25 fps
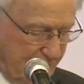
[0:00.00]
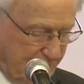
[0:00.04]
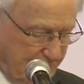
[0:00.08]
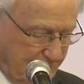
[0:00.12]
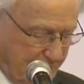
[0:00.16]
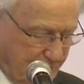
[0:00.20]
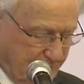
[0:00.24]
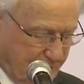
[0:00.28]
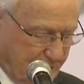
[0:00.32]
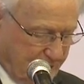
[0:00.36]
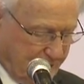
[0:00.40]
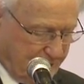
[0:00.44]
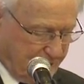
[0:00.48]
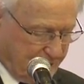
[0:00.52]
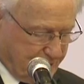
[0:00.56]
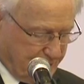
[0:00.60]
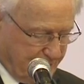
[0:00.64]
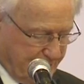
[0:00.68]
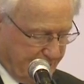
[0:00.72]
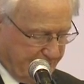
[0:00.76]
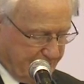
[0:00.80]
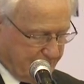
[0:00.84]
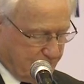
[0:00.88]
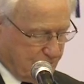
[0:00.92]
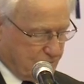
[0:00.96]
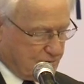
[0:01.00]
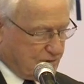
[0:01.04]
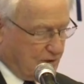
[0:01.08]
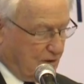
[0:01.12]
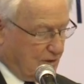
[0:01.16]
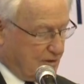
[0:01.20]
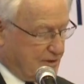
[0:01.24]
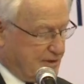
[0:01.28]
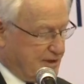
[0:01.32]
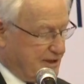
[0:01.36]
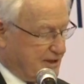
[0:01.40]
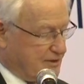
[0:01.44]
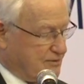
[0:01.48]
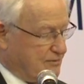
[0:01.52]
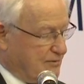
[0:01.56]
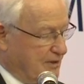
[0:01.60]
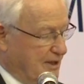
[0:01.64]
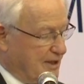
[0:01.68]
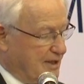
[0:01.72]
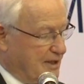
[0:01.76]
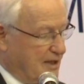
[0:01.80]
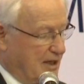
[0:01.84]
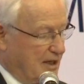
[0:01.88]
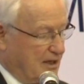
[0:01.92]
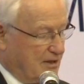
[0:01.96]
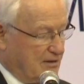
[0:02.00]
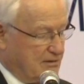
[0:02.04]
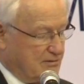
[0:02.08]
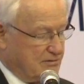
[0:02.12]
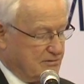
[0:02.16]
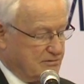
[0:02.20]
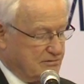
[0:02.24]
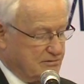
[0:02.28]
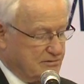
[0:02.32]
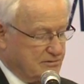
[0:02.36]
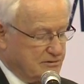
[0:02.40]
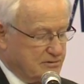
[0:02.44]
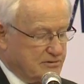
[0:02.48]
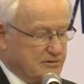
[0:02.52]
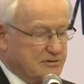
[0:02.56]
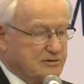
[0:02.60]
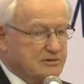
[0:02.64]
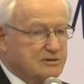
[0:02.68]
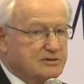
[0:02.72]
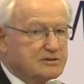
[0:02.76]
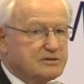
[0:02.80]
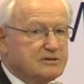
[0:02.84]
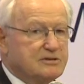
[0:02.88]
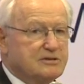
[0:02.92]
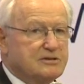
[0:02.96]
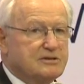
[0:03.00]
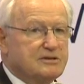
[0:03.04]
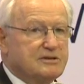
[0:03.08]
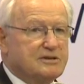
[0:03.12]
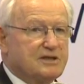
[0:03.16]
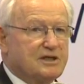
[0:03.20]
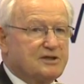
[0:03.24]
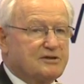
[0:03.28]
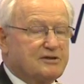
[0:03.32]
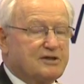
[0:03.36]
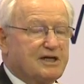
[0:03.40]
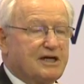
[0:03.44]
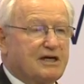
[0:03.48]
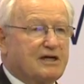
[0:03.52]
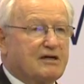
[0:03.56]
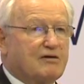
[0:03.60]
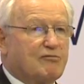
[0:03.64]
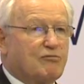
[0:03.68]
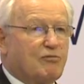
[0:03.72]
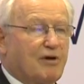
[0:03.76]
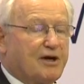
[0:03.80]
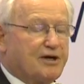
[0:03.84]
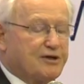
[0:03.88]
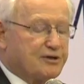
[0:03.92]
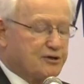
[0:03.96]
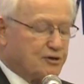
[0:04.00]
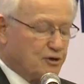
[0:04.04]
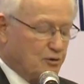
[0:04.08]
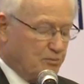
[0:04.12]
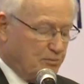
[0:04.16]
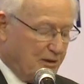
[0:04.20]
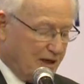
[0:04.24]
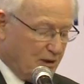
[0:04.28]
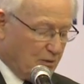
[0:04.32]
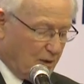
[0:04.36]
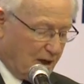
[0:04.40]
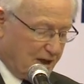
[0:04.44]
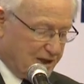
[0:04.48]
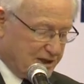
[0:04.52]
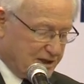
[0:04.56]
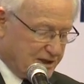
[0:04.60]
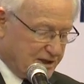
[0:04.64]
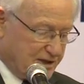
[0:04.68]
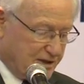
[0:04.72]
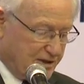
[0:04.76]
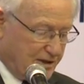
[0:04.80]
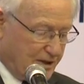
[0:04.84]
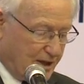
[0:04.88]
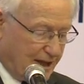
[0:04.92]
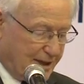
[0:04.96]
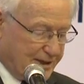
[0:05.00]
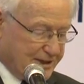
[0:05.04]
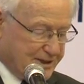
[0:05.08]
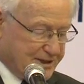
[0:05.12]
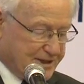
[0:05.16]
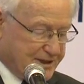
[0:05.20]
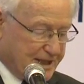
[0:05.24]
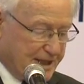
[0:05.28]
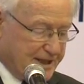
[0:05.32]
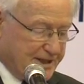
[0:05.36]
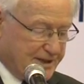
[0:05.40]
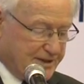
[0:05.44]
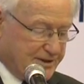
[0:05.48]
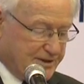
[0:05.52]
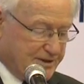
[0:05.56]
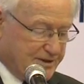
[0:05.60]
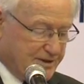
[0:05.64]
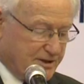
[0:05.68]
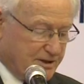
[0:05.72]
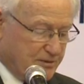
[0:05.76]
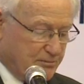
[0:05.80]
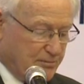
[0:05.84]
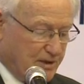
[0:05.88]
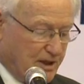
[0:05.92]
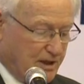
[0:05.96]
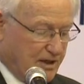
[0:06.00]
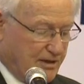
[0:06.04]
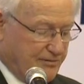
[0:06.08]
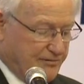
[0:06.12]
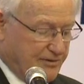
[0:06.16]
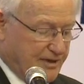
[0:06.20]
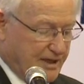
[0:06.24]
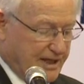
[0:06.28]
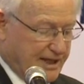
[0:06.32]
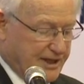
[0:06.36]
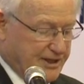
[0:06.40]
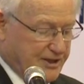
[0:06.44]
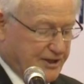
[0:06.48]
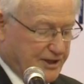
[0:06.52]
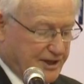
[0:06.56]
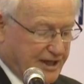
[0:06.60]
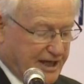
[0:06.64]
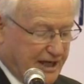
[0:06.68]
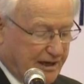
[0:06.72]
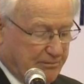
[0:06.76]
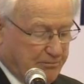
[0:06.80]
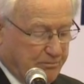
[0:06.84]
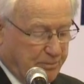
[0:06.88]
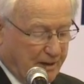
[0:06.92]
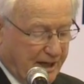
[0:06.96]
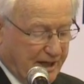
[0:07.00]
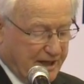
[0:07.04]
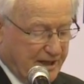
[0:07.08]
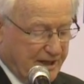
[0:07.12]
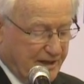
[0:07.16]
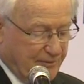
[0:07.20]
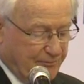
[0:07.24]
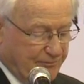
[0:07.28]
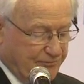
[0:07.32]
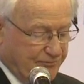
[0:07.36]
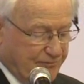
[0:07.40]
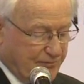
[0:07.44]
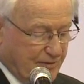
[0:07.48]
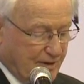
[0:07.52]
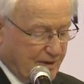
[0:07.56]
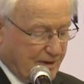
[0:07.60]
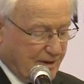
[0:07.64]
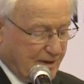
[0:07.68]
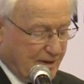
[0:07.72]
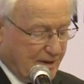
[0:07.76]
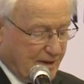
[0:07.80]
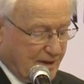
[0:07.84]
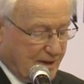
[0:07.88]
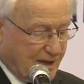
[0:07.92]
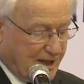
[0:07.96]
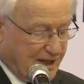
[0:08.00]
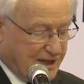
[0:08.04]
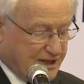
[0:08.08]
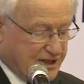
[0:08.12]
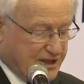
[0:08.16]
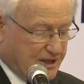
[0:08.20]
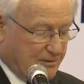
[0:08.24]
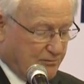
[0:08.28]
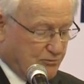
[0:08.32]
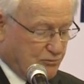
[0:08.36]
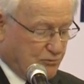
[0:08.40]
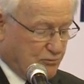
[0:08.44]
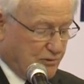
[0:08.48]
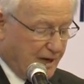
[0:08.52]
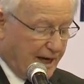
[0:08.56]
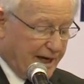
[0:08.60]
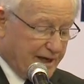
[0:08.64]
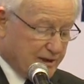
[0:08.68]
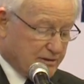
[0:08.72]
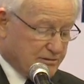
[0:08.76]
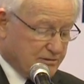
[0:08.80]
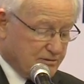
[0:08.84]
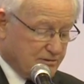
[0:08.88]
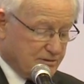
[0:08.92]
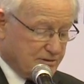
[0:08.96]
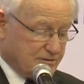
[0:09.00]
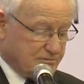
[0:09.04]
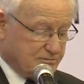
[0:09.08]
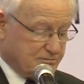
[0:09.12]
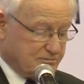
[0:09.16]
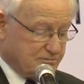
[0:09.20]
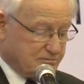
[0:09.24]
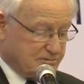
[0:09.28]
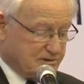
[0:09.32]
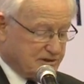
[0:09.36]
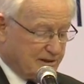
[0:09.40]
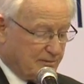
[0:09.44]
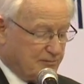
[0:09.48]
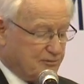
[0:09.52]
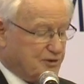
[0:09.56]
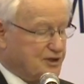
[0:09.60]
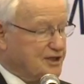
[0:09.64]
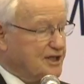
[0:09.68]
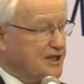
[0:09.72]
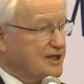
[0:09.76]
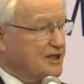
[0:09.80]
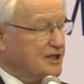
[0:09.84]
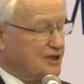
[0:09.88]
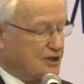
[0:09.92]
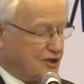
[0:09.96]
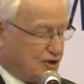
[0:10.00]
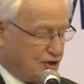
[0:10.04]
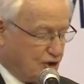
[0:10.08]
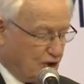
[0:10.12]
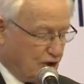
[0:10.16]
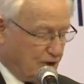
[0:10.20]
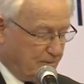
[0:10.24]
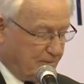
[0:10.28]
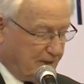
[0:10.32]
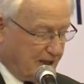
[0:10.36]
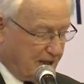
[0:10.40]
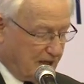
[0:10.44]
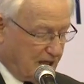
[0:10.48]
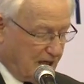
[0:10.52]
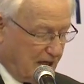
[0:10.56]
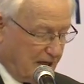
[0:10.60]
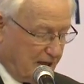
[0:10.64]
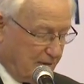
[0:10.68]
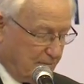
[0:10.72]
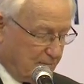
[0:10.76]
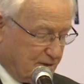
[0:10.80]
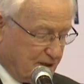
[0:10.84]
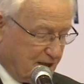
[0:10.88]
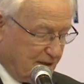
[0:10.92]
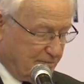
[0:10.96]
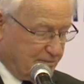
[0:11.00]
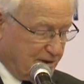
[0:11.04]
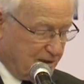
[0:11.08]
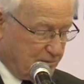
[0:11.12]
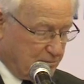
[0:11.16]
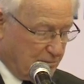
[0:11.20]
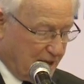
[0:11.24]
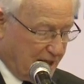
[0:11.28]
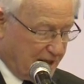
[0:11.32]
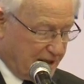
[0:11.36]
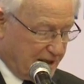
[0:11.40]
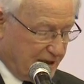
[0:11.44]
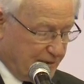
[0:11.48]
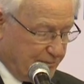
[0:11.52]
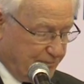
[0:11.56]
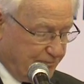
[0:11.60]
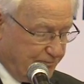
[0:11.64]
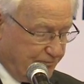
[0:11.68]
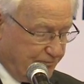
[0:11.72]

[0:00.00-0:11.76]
in the international context right now. Just think of one or two big ones. The United States is in the middle of an election campaign, and some radical and some see disturbing claims are being made.